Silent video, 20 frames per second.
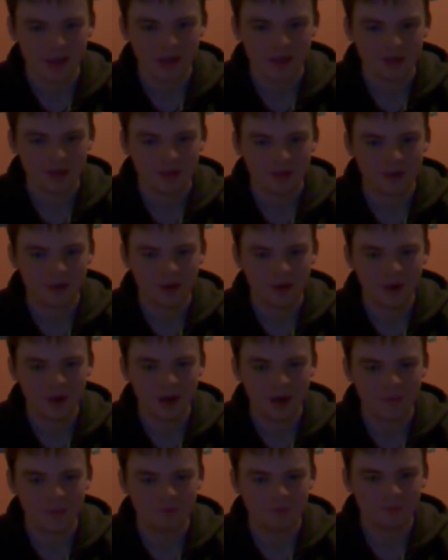
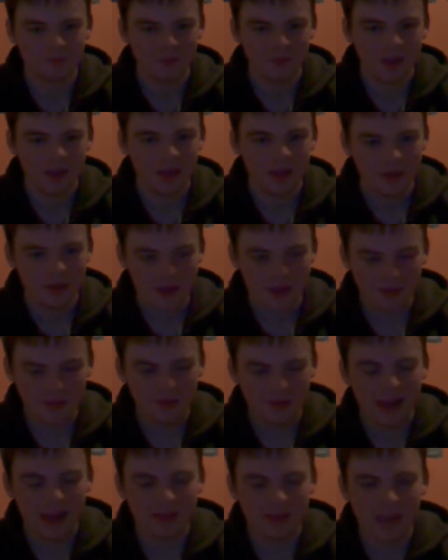So that's
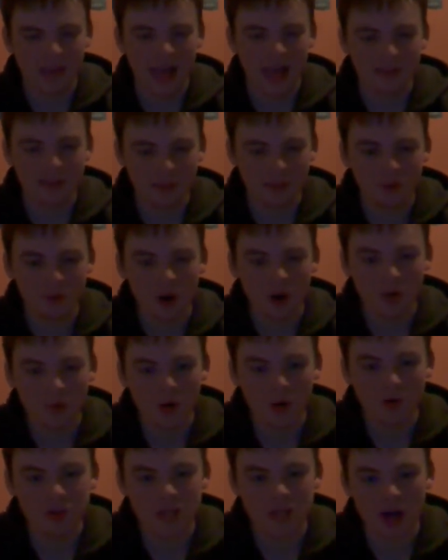the ending
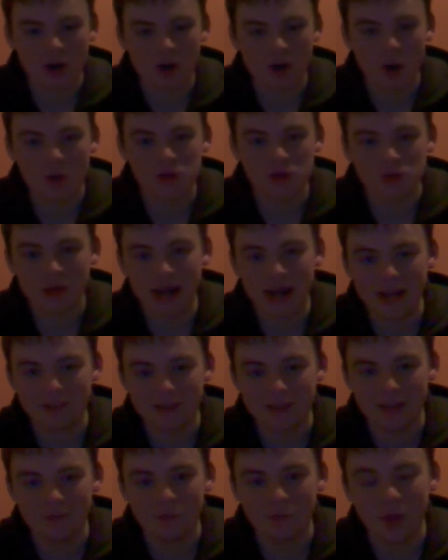promo. Jericho is
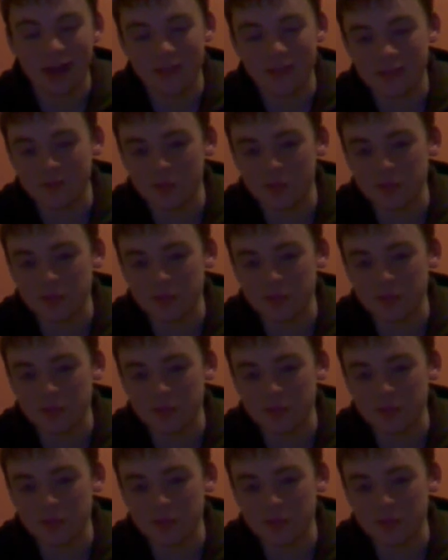waiting for